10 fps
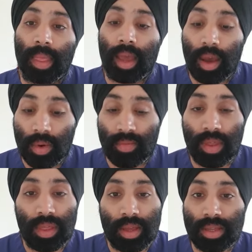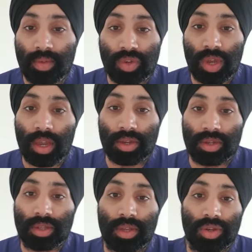However, things have
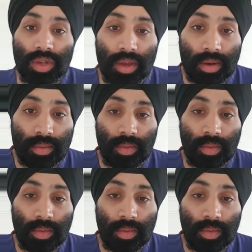changed this year.